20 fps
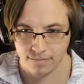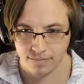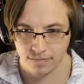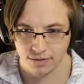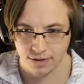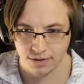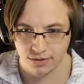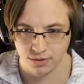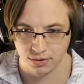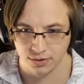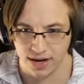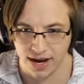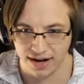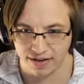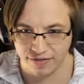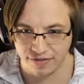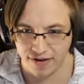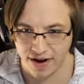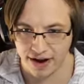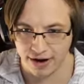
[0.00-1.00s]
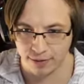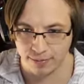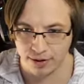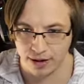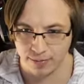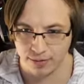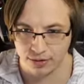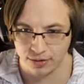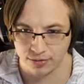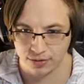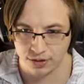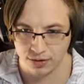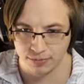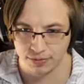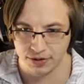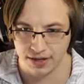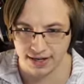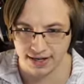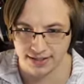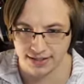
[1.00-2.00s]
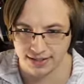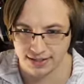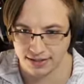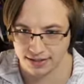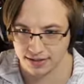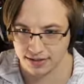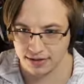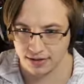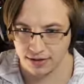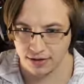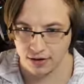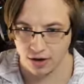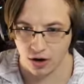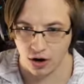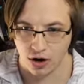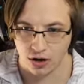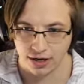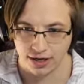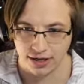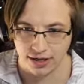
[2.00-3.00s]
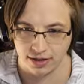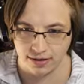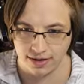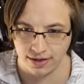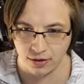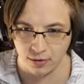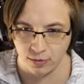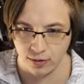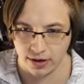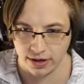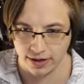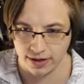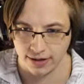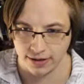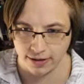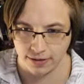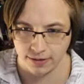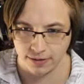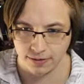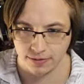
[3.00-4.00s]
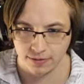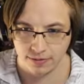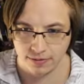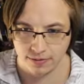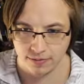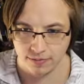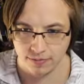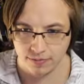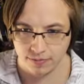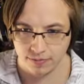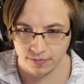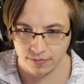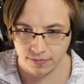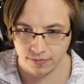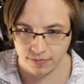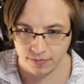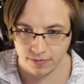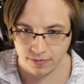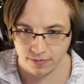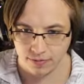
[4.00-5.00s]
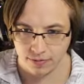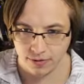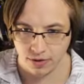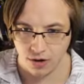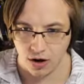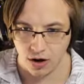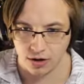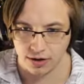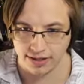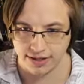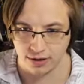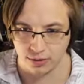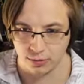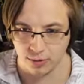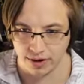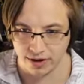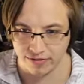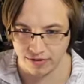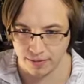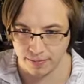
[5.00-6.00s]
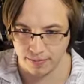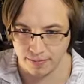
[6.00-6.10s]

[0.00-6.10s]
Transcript: So got a fire bubble. Good place. Already going to kill one here. Already killed one of them.